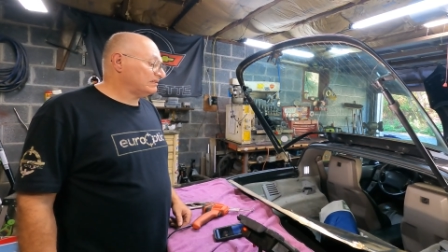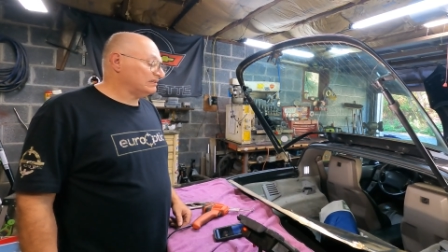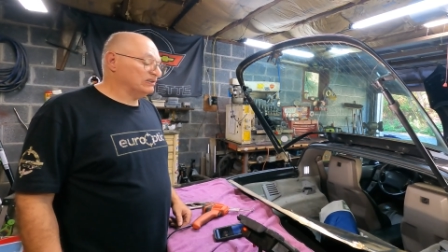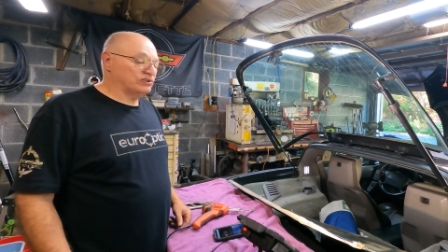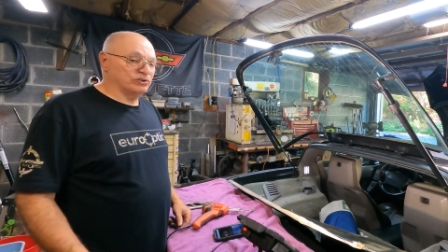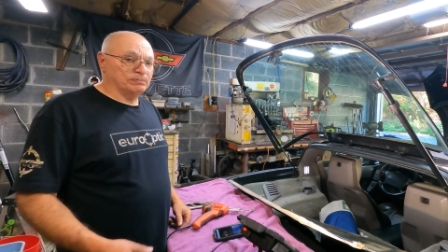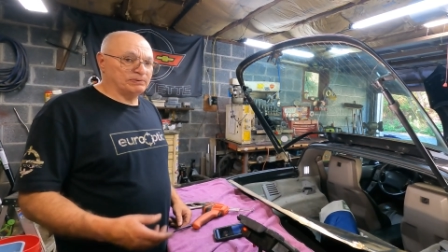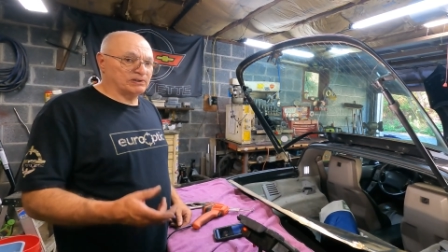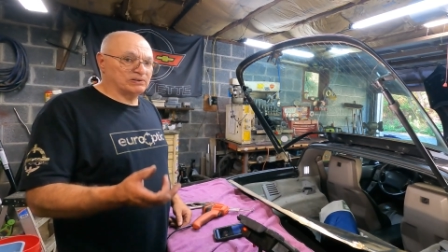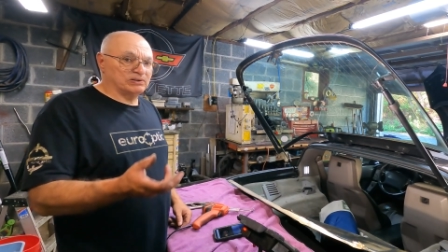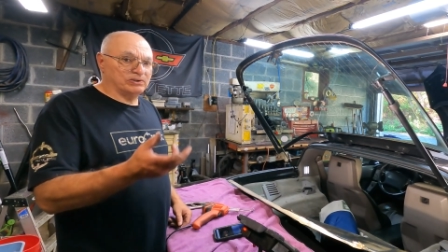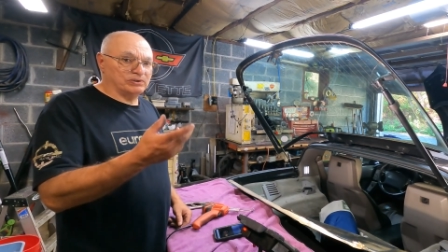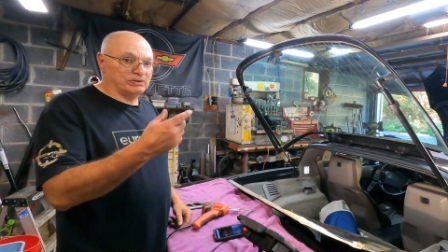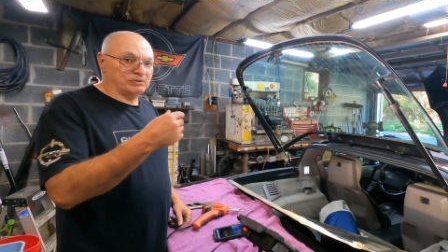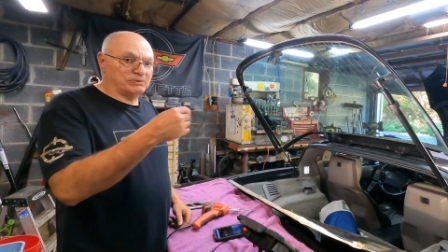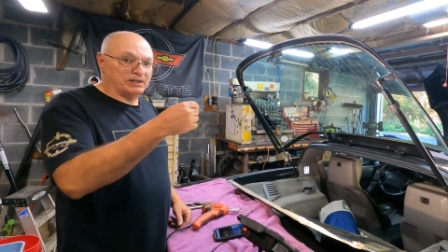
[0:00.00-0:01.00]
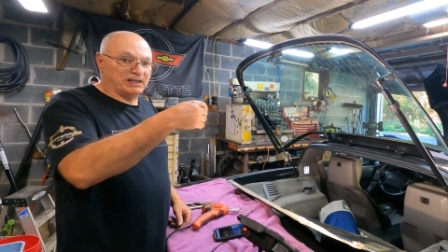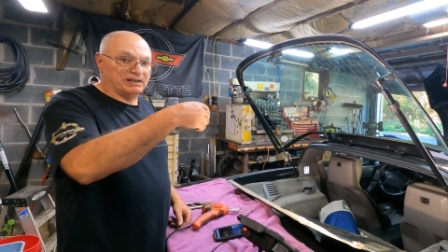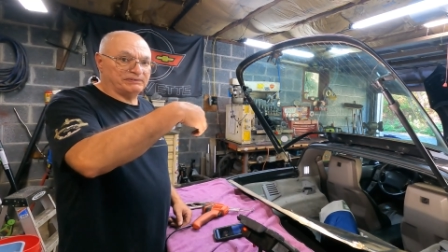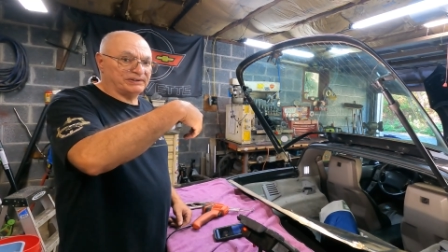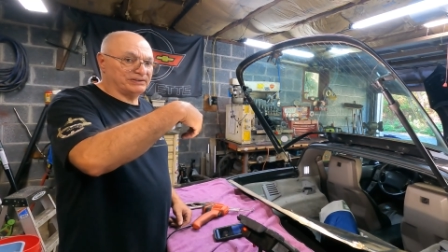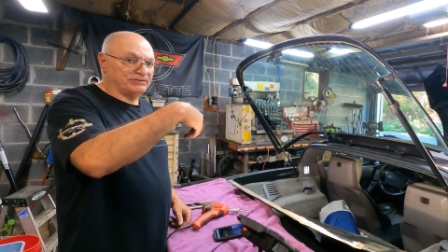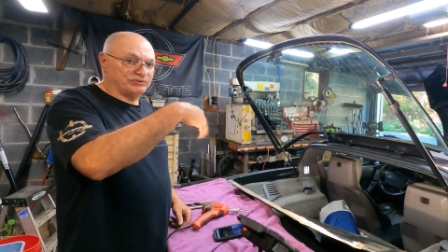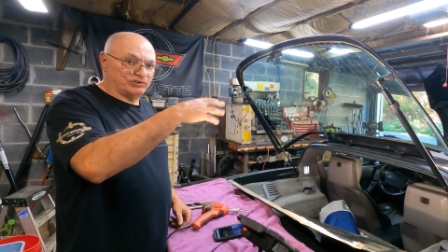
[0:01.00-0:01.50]
super glue or
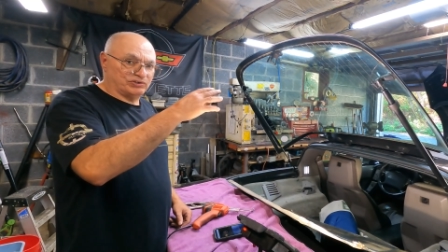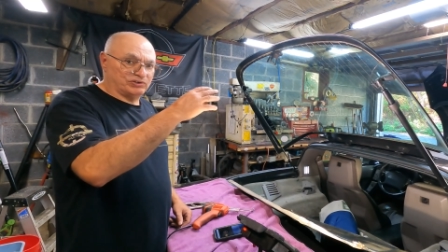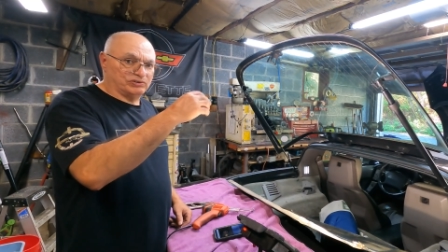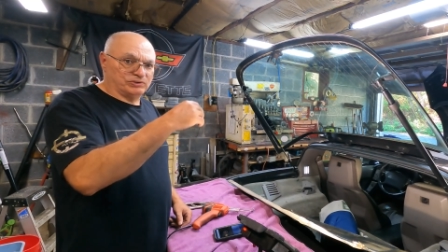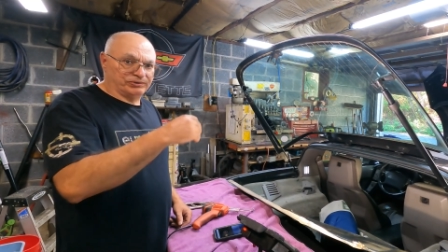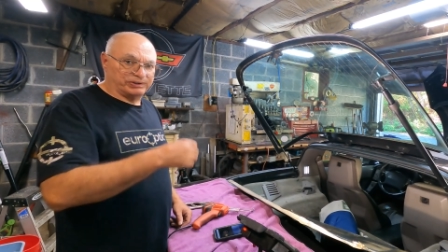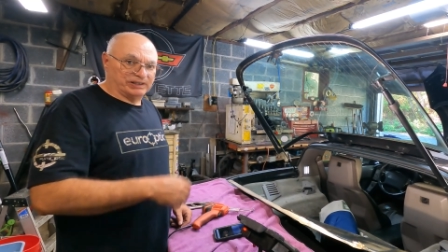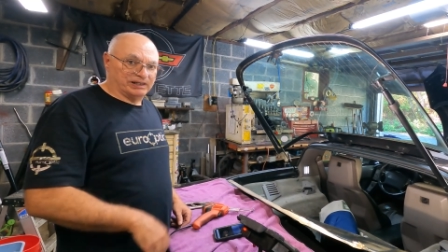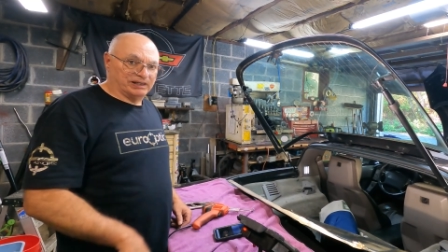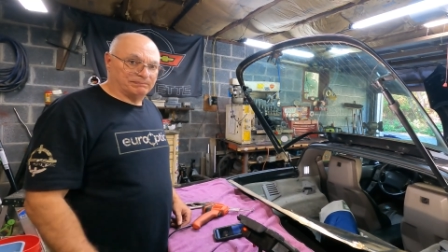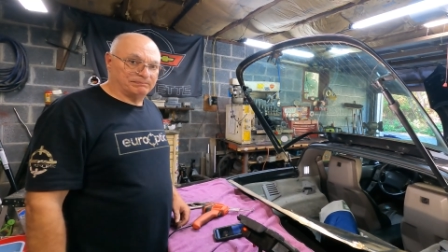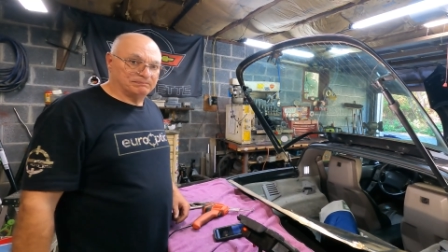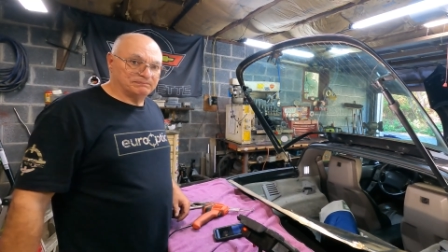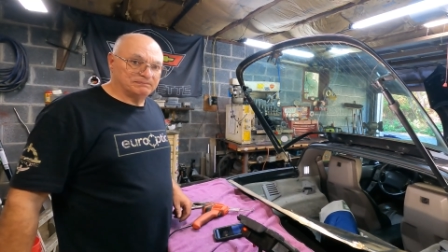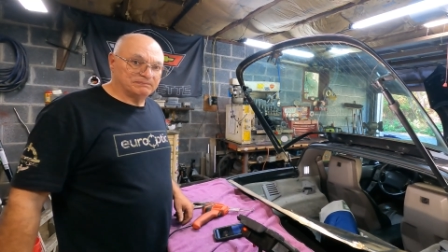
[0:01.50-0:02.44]
whatever, and just glue it up.